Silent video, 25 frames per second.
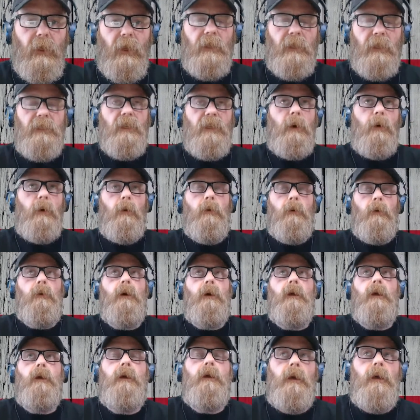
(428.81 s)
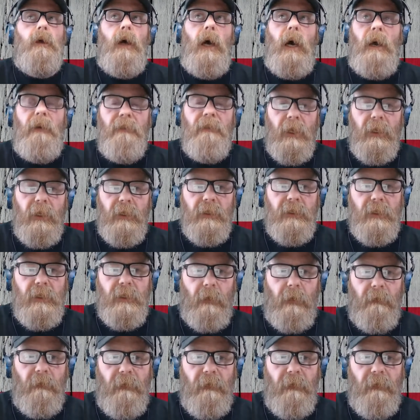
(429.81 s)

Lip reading: So I've gotten some